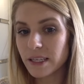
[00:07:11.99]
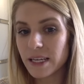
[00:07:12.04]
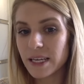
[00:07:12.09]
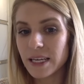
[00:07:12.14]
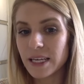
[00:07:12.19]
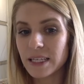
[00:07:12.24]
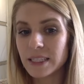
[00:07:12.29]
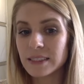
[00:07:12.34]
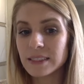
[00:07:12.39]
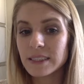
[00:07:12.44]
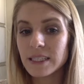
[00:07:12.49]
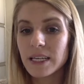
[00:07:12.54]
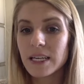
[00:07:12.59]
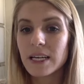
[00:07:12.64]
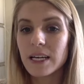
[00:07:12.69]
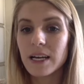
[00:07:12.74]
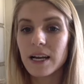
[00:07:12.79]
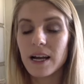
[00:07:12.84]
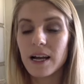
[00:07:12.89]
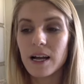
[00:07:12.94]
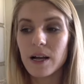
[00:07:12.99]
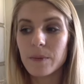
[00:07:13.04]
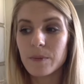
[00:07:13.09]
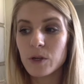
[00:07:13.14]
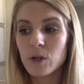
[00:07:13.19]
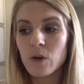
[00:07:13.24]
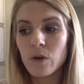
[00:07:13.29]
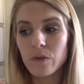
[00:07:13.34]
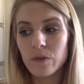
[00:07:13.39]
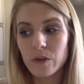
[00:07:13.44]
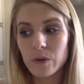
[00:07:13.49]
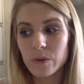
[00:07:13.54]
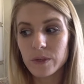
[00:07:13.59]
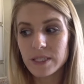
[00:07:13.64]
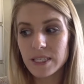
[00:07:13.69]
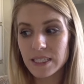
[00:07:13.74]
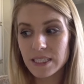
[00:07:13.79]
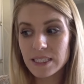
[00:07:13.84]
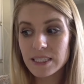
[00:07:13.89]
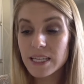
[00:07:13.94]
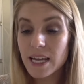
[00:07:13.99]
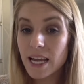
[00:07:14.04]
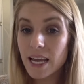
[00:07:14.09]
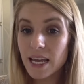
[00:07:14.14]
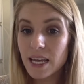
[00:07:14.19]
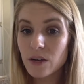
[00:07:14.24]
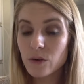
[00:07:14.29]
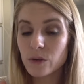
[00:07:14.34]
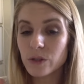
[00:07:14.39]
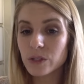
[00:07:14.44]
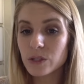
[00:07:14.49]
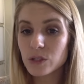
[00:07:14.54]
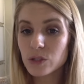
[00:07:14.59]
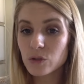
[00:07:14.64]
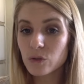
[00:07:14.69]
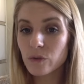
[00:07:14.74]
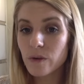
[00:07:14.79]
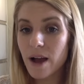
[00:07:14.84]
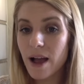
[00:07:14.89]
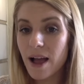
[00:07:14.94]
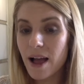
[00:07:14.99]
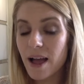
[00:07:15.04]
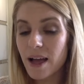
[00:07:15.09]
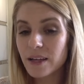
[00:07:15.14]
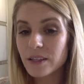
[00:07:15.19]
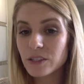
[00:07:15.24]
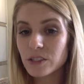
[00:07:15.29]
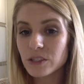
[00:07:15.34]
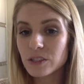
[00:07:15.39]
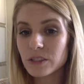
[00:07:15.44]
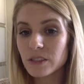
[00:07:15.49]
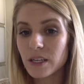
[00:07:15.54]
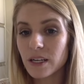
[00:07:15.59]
And if there was a stain or a scratch